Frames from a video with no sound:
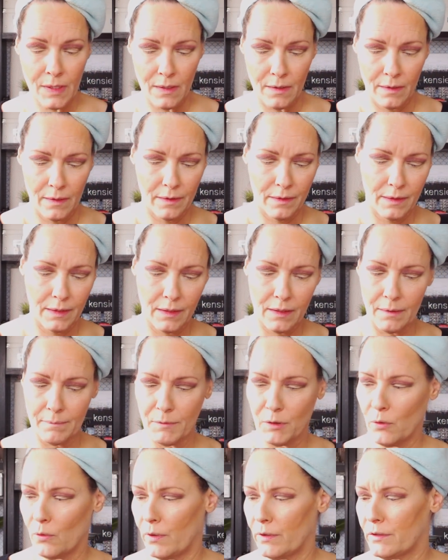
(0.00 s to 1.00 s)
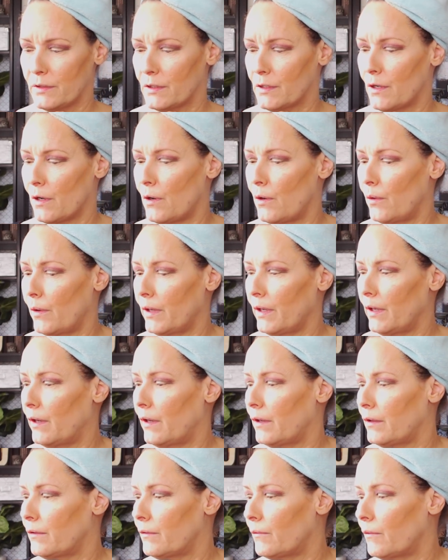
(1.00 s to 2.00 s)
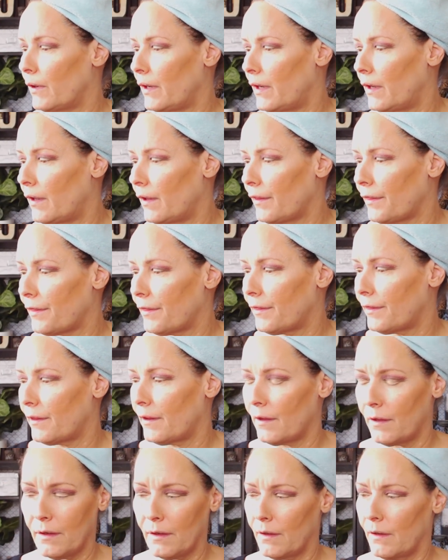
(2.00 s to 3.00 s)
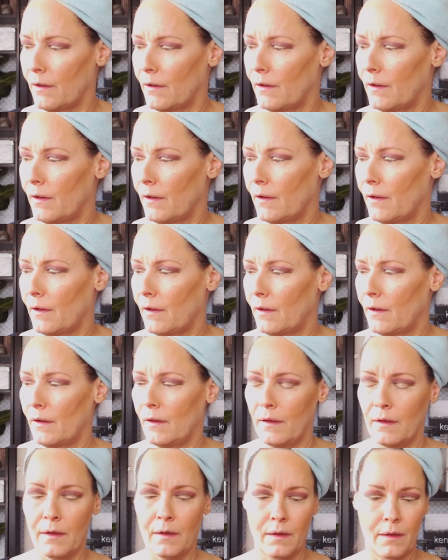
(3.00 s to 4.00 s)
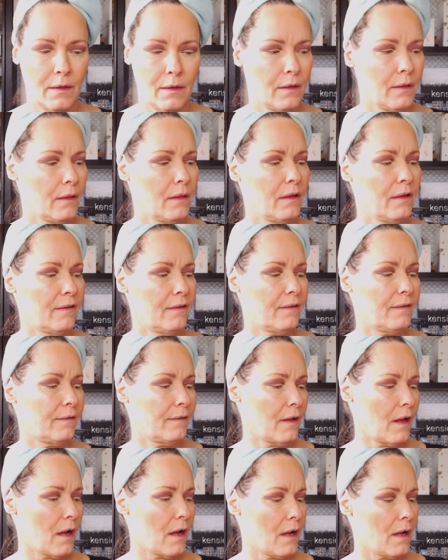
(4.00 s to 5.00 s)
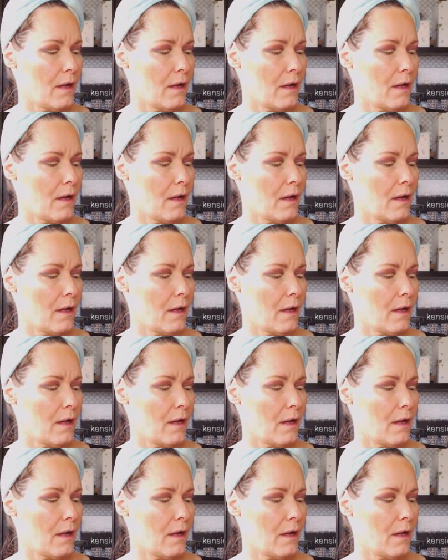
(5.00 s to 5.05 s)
I think I'm going to go in with this